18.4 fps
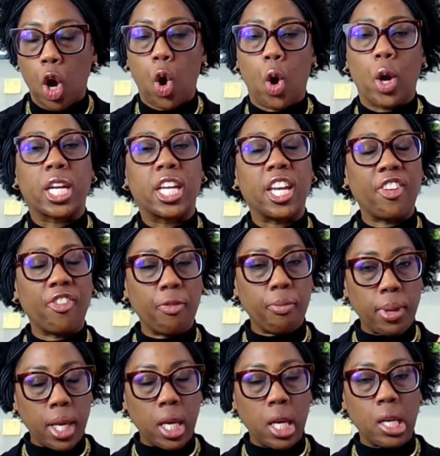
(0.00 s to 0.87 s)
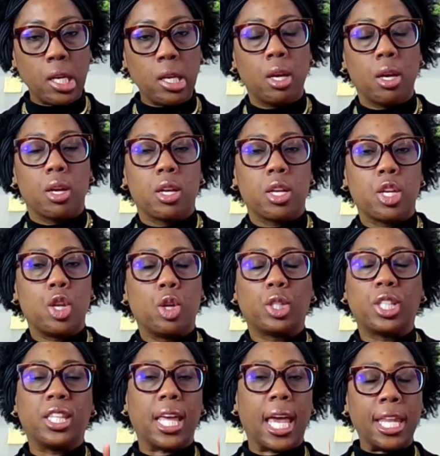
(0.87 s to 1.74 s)
Or give me,
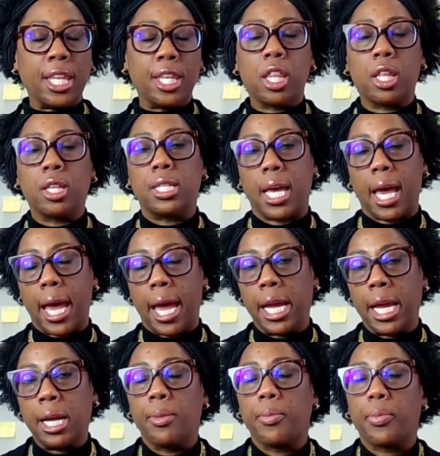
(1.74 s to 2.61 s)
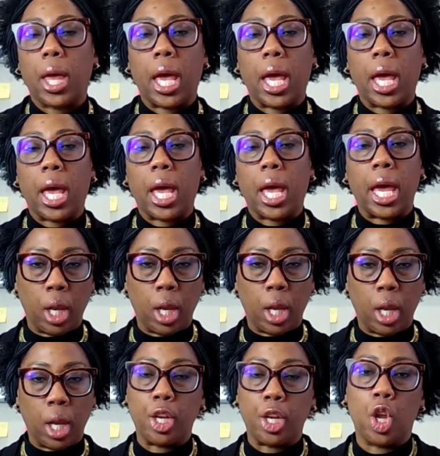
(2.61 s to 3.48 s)
to the end of the day and I will
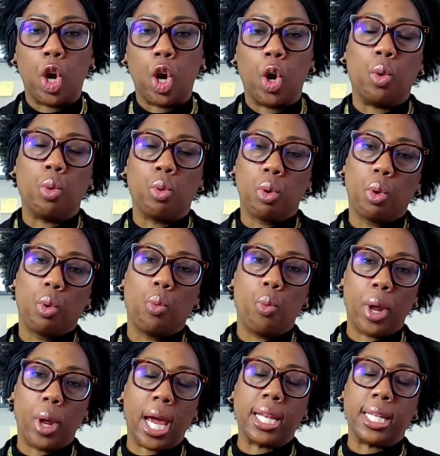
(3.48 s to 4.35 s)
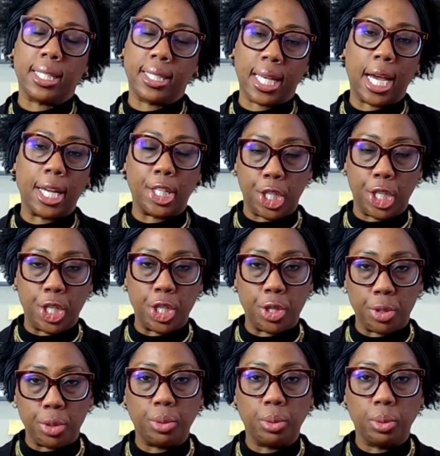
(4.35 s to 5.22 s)
let you know what I decide to
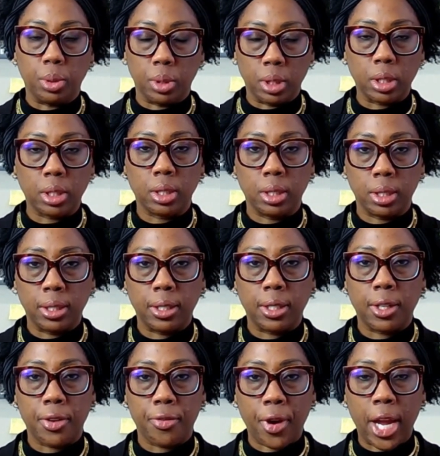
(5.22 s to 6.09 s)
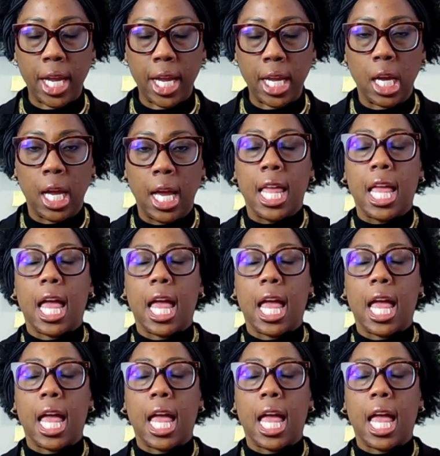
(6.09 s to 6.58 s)
do, right?